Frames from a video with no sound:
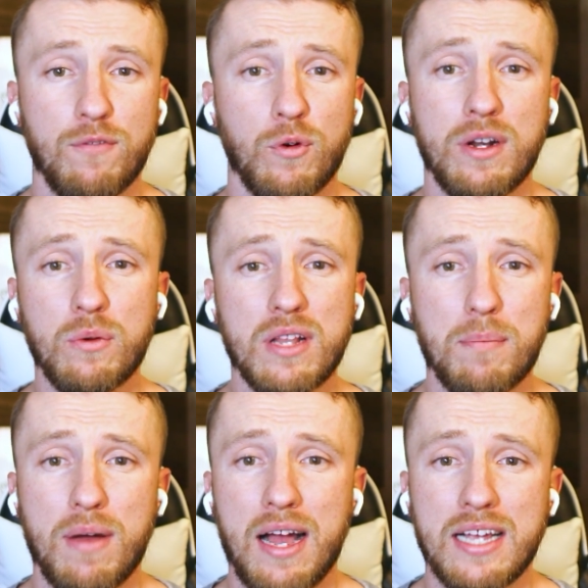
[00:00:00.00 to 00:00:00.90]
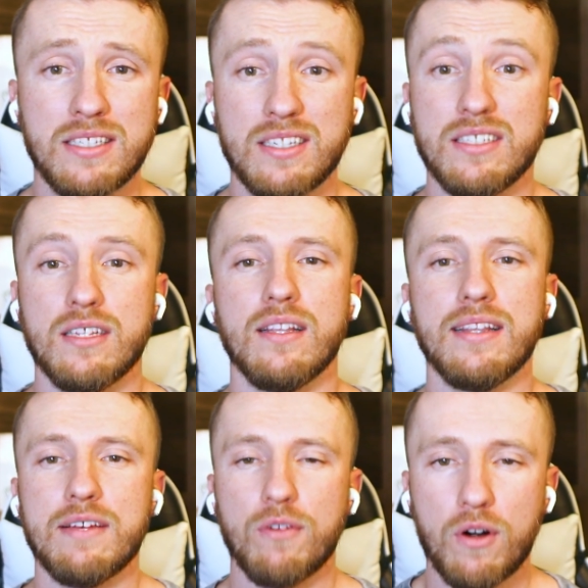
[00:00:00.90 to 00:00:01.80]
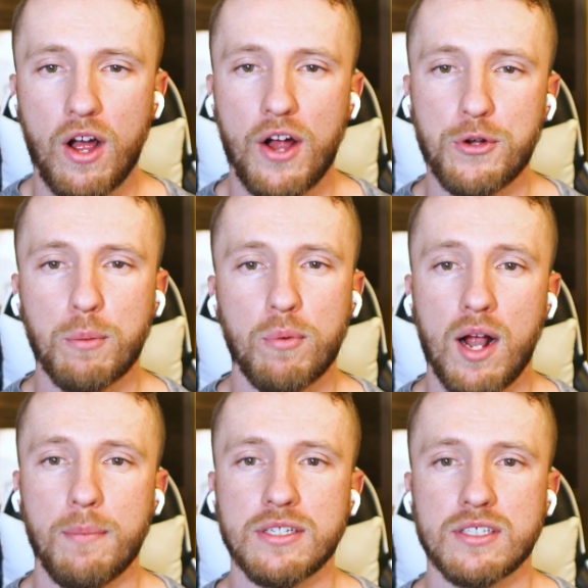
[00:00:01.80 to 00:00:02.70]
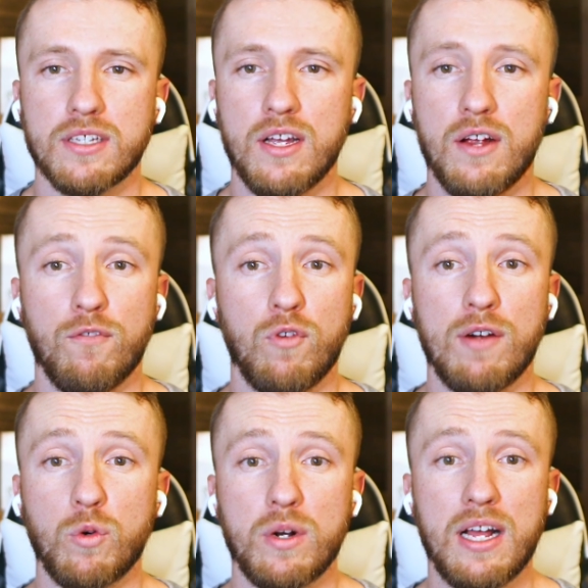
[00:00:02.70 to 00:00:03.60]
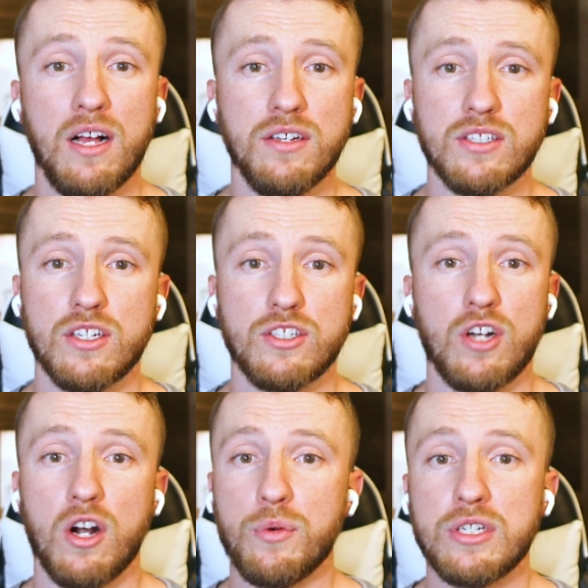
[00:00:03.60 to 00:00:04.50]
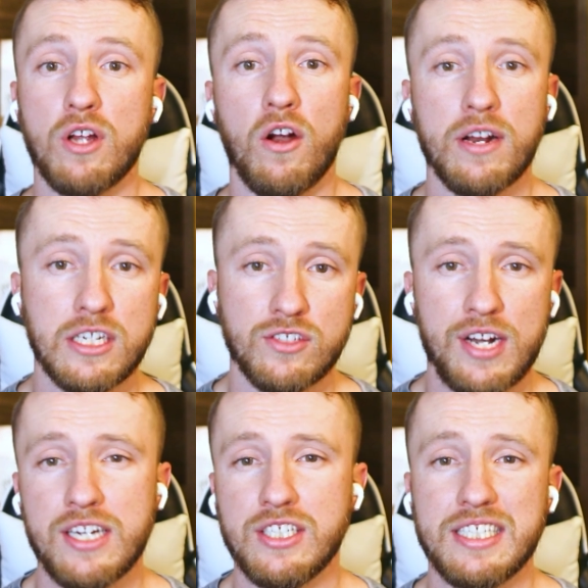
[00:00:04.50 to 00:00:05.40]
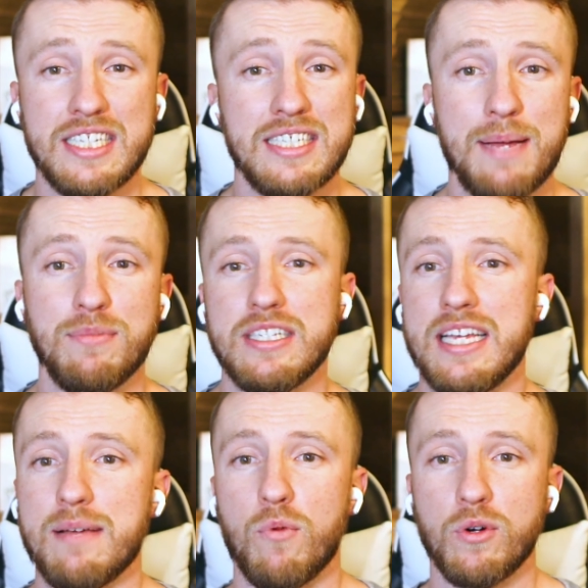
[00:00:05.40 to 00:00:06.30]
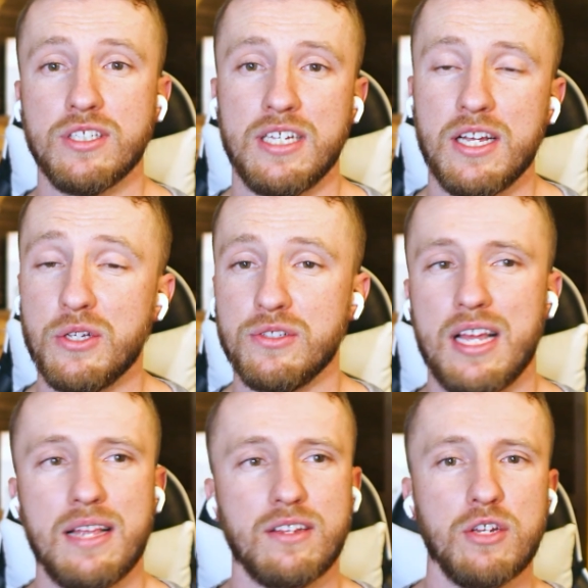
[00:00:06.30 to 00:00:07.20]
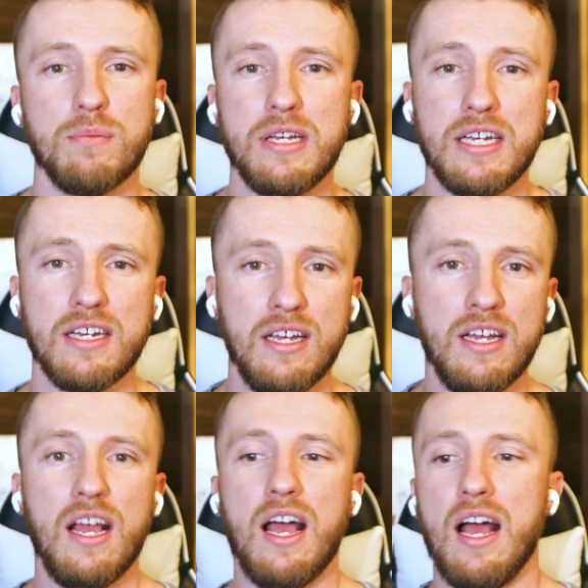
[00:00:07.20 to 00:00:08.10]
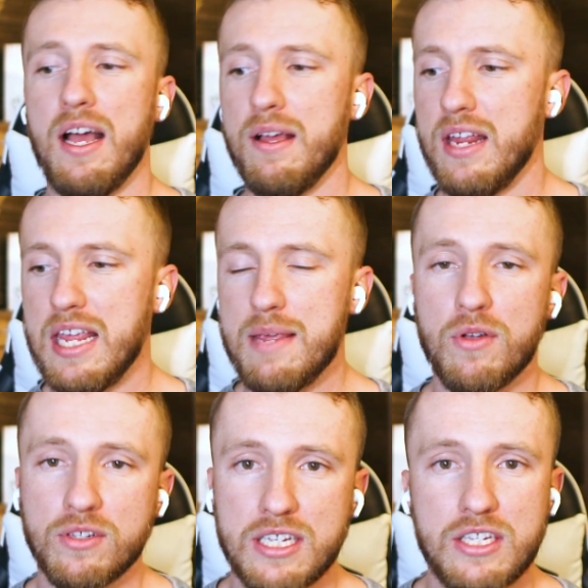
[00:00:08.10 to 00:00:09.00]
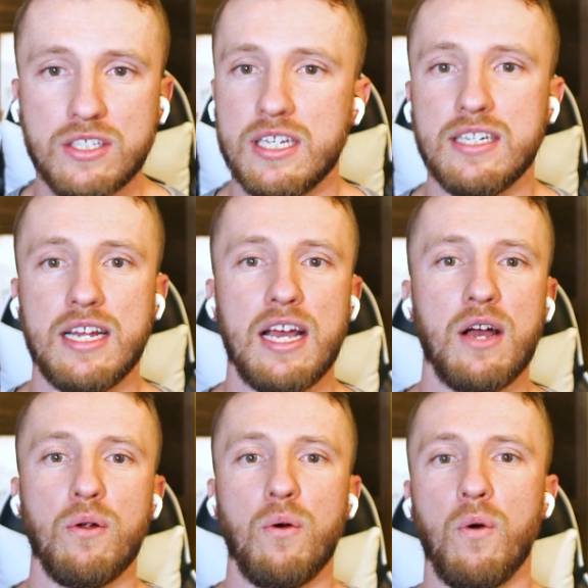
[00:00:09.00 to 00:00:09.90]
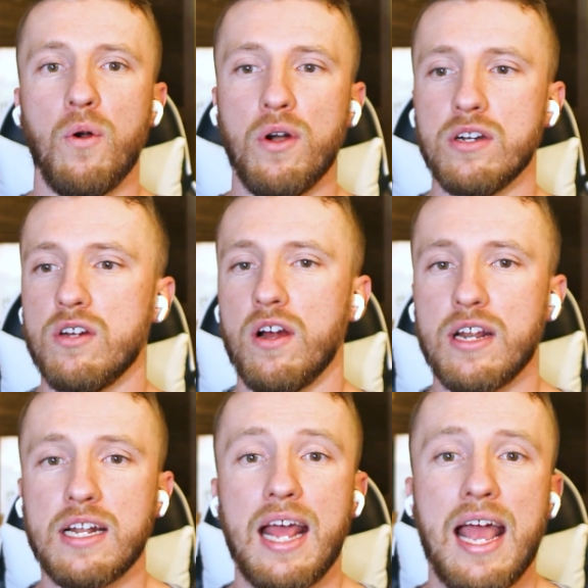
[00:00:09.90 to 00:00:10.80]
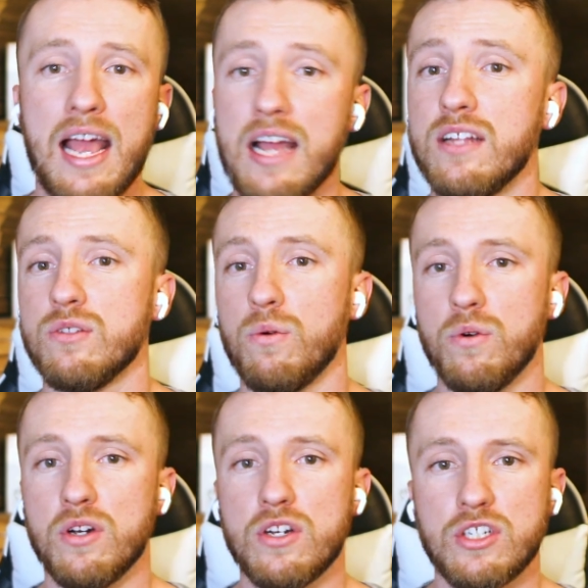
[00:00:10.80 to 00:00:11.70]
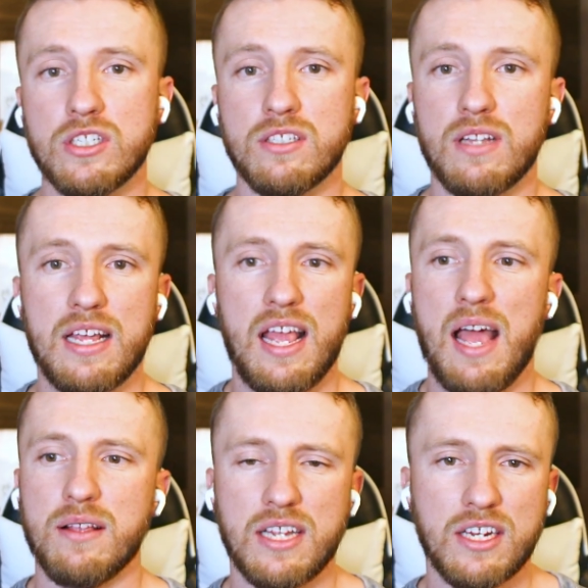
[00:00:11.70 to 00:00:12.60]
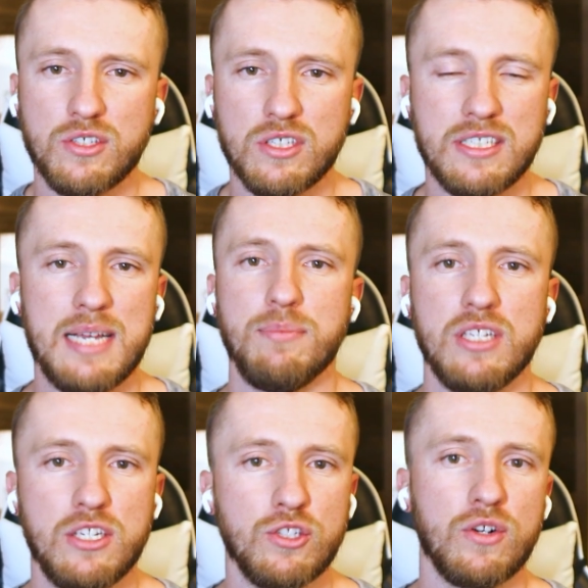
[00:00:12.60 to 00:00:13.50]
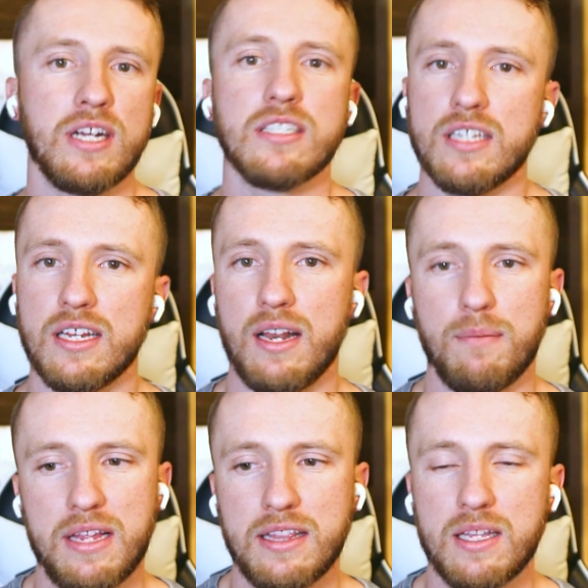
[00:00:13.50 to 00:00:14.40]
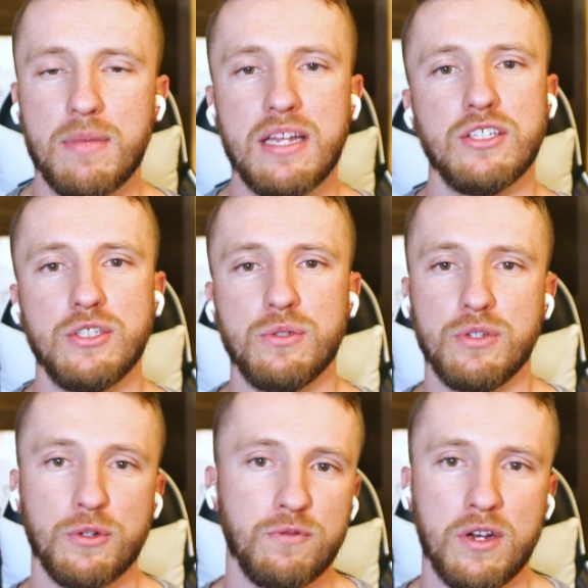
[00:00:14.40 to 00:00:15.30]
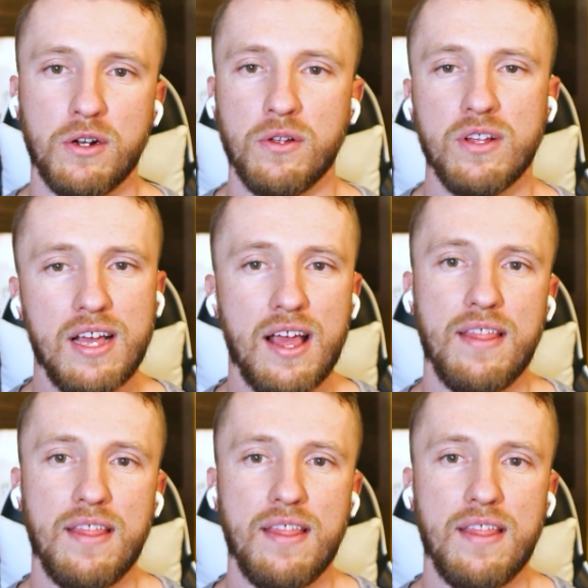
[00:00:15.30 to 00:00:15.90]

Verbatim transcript: For anyone that buys, deliver on your promise. For everyone else, start retargeting strategies and attempt to get more sales. That could be uh, emails that you sent out, or targeted ads, or just extra tips and tricks to get them into your funnel